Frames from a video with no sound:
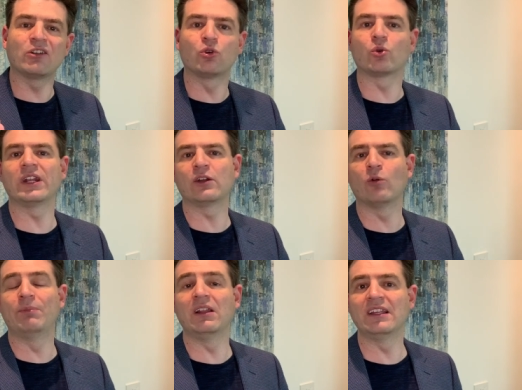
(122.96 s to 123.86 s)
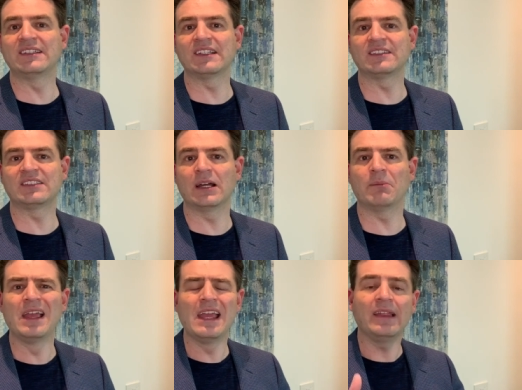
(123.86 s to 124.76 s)
critical billing system
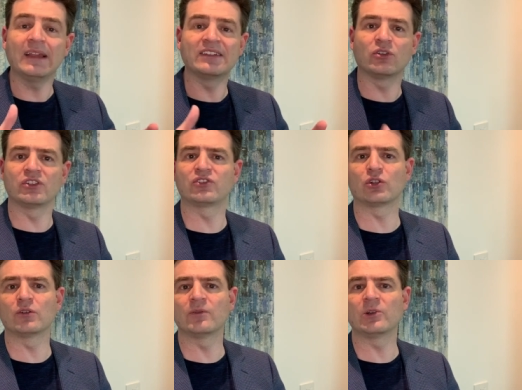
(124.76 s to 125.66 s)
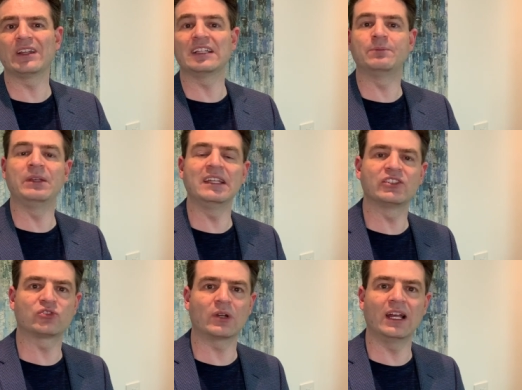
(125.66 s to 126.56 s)
that's on a server that's being
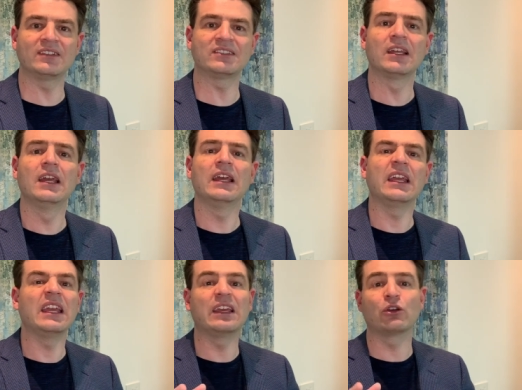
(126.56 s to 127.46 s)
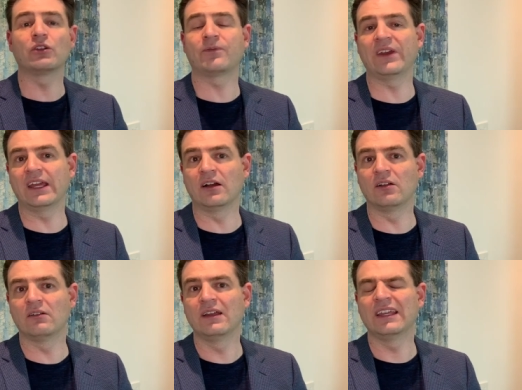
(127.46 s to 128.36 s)
stressed, it could
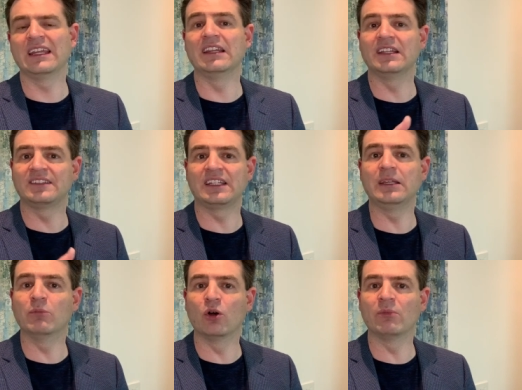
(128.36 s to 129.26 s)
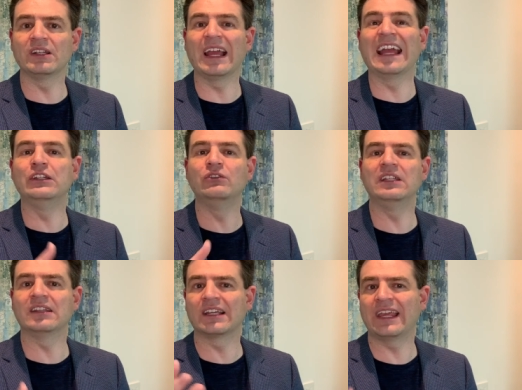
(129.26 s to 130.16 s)
fail in this key moment and you
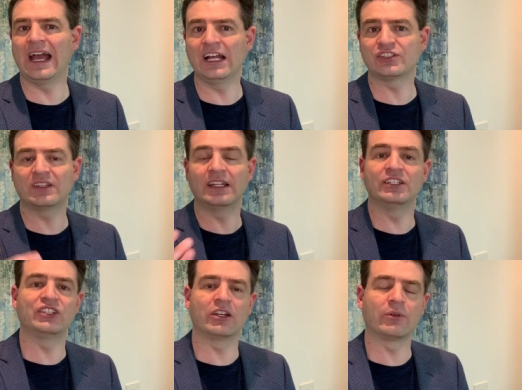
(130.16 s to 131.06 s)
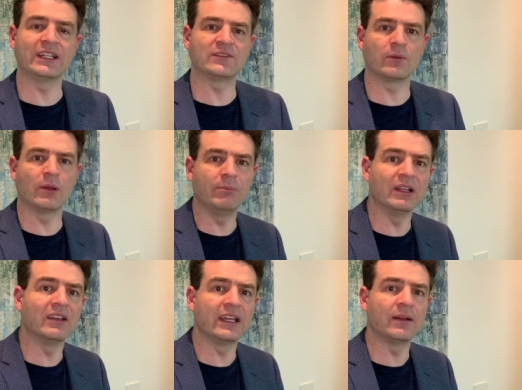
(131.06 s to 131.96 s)
need the cash that it generates from the
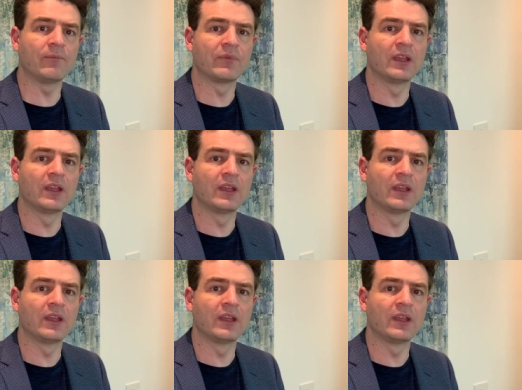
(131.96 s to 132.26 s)
billing,